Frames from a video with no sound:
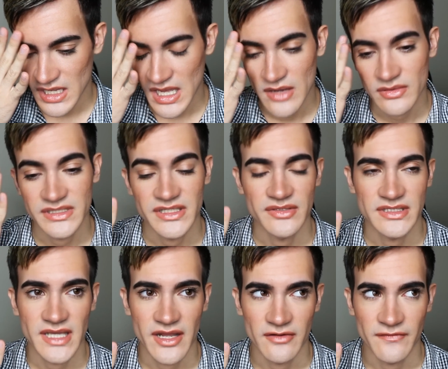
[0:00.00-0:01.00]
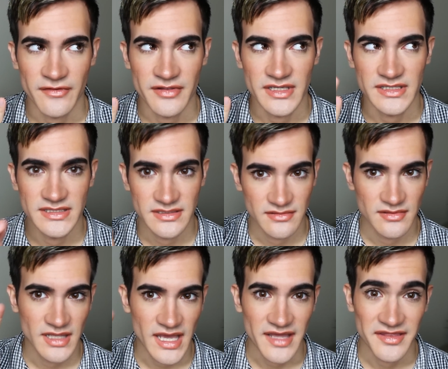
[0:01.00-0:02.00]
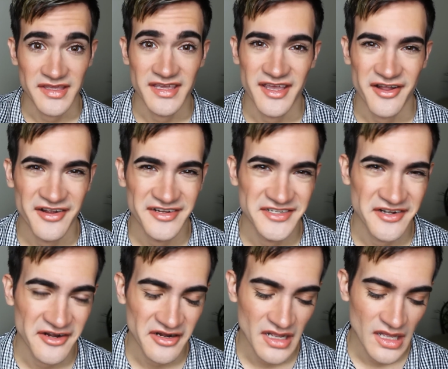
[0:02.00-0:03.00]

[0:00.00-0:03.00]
I was so scared for this Kathy character.